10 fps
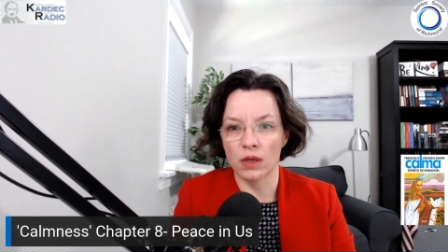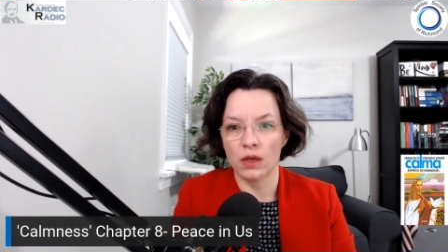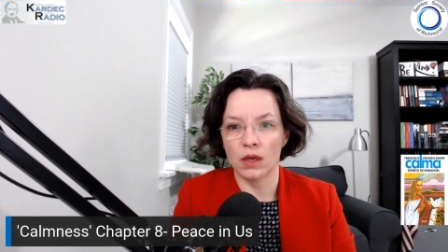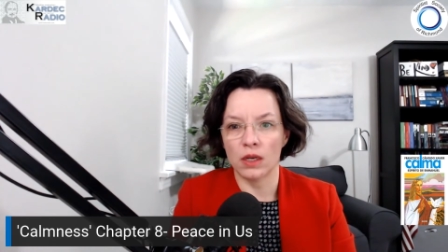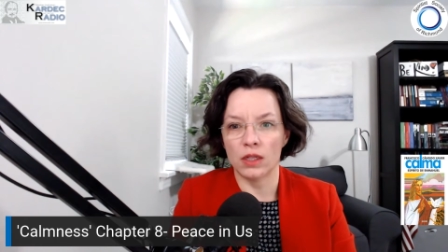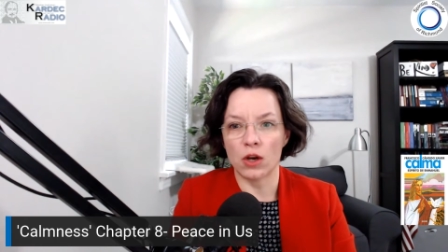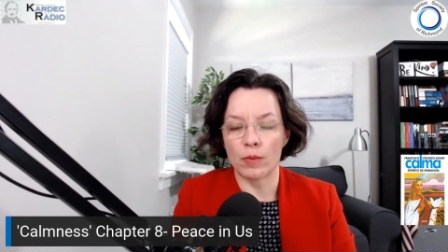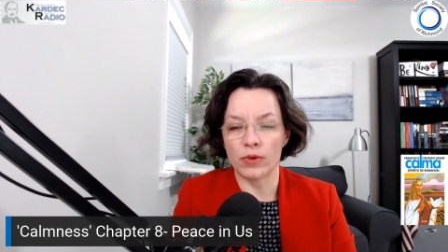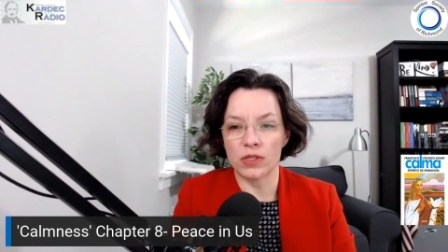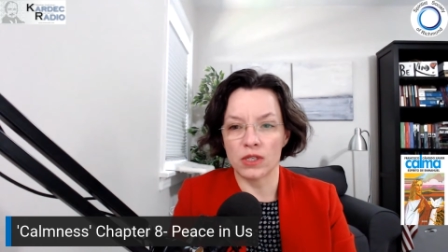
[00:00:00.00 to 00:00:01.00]
in the
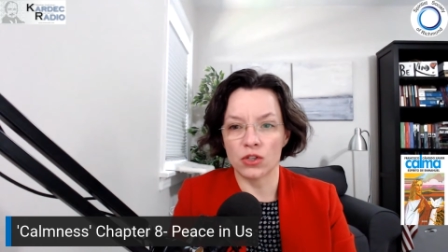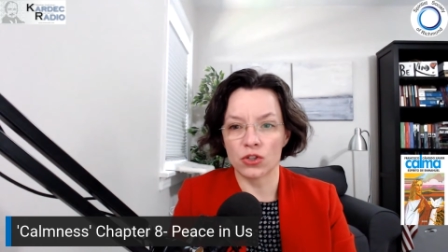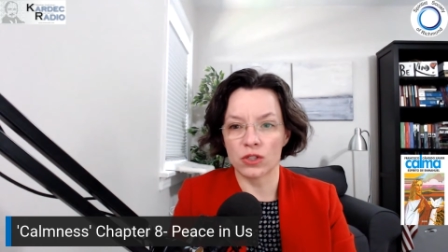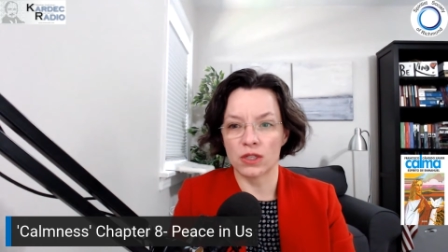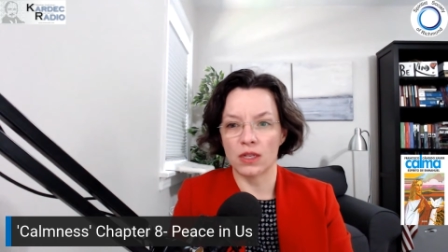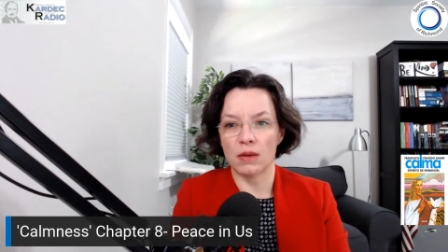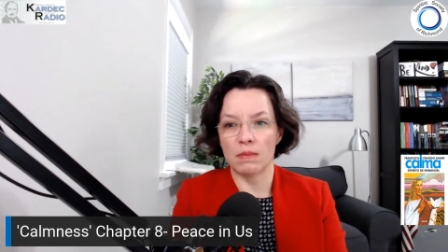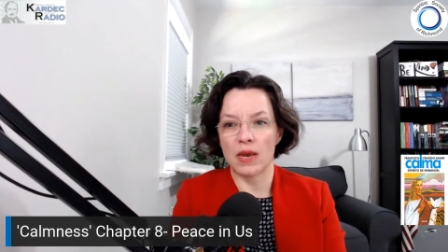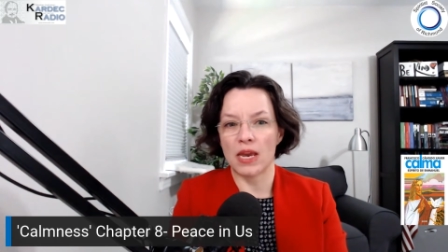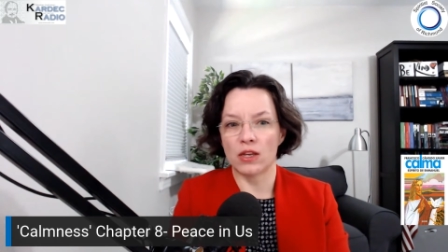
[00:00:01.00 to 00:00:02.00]
oppositions that they
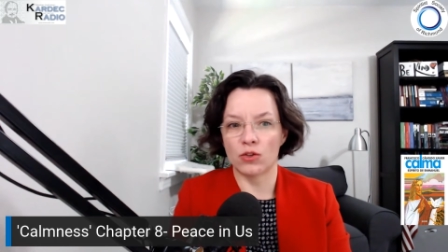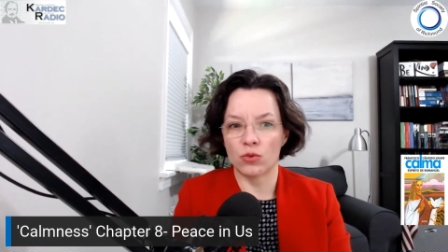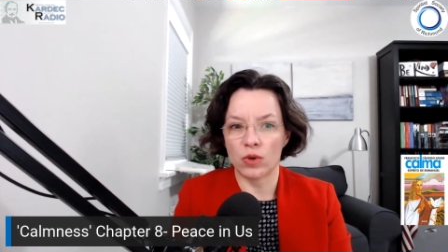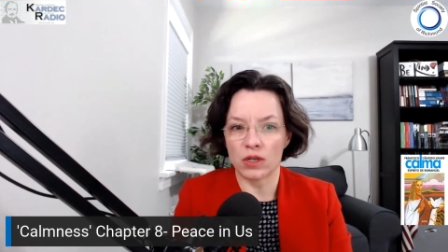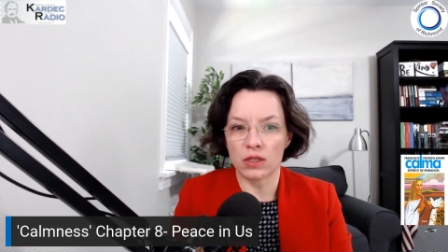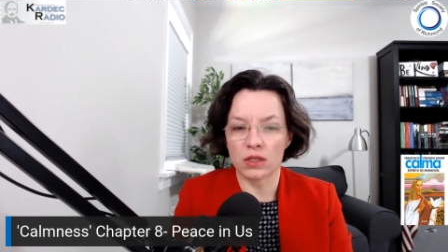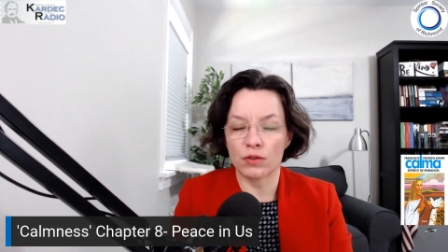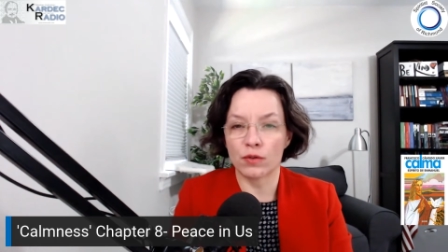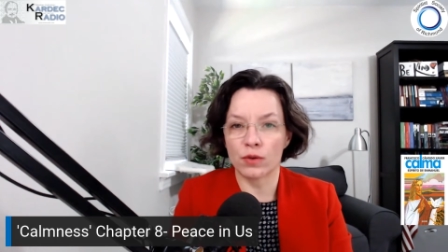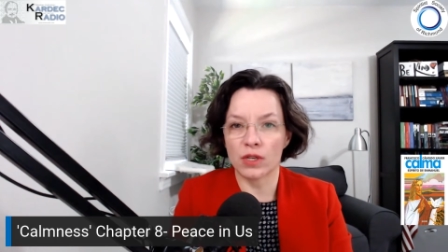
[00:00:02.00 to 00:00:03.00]
make to us and
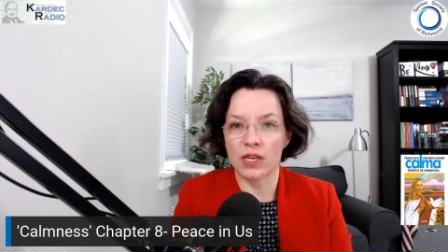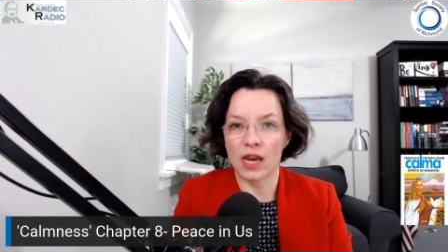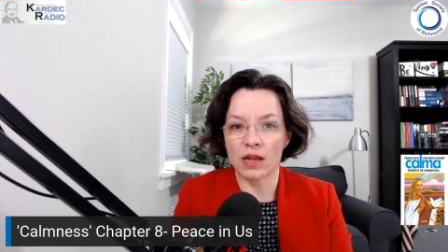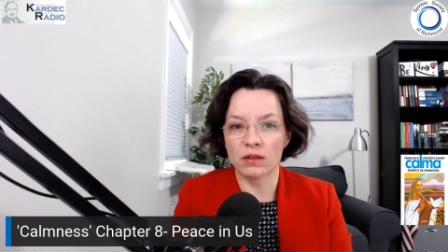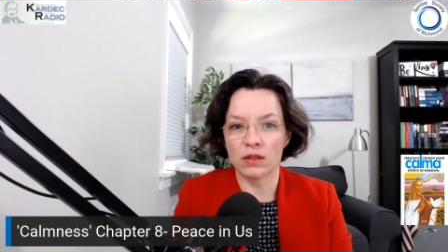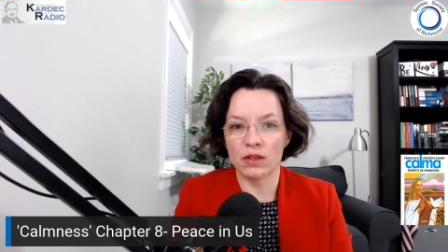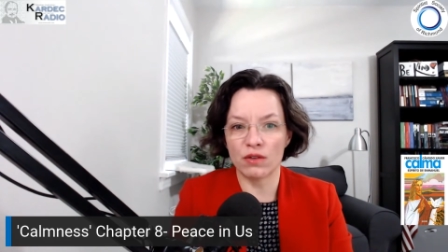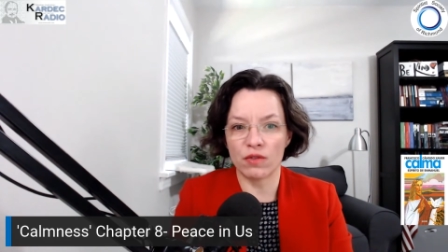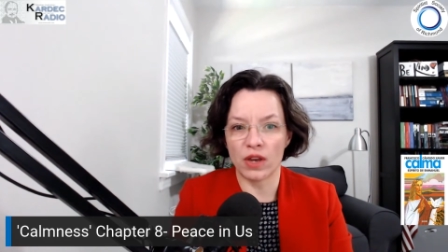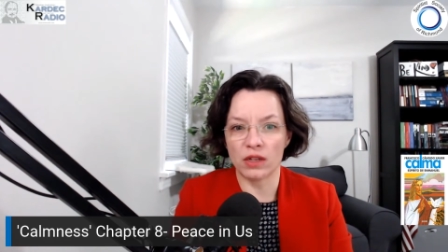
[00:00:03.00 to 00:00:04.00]
forget the
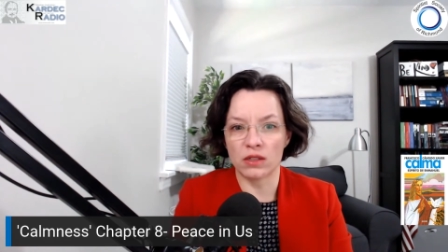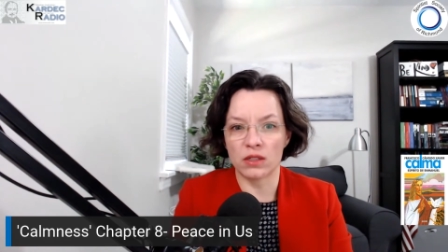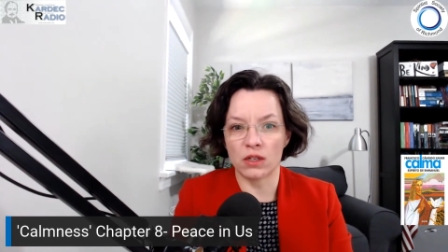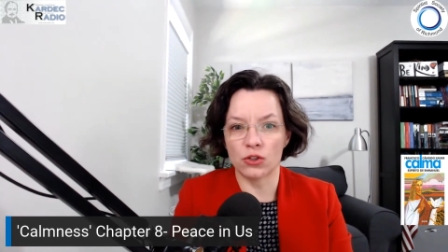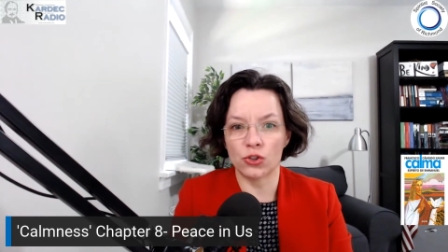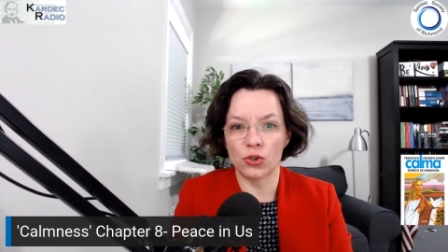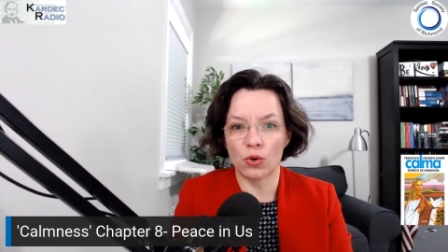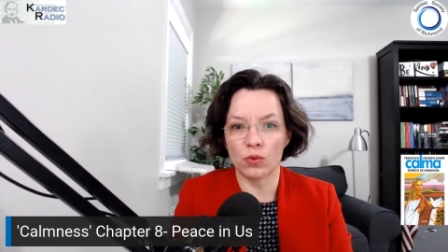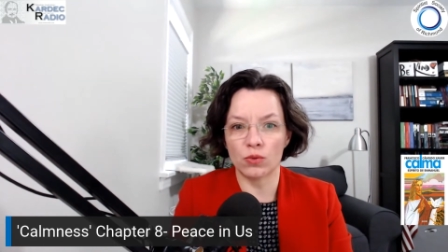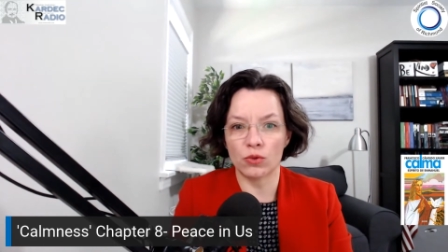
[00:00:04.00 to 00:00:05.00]
events that
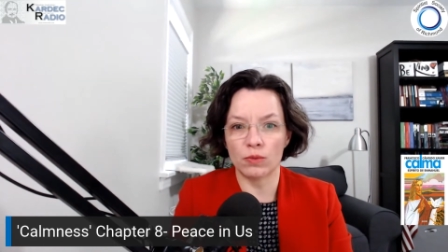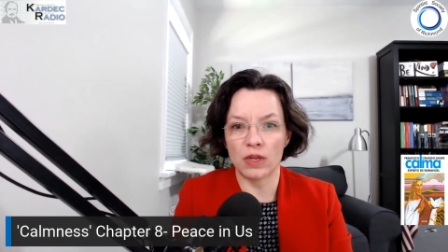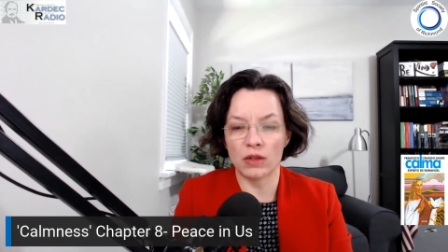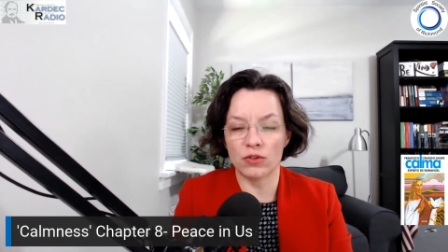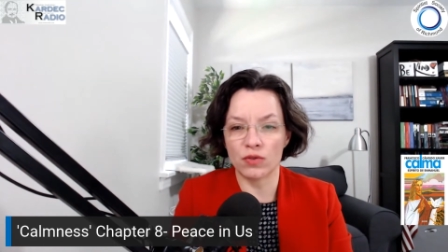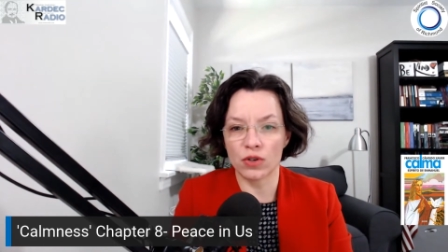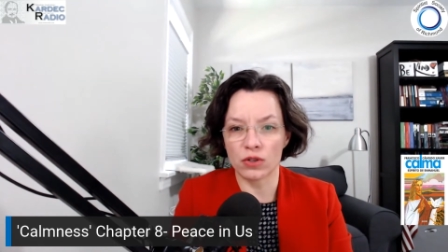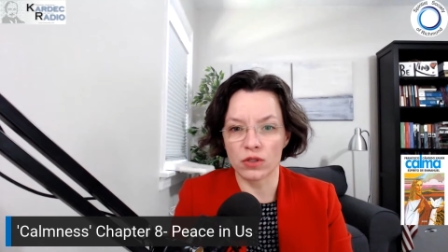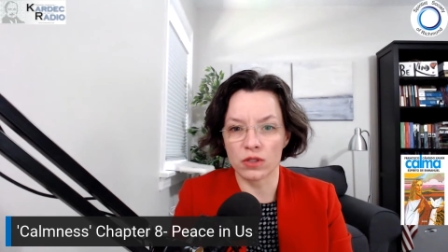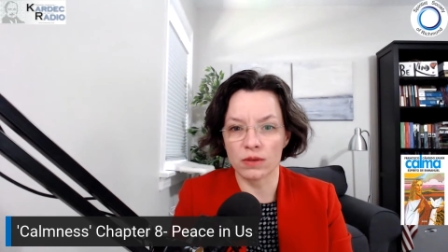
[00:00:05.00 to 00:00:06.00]
shown to be
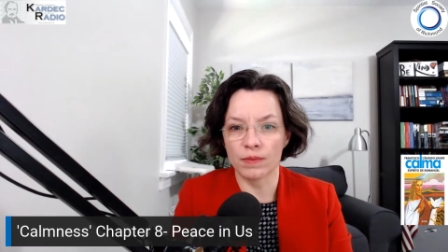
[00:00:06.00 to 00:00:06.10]
adverse,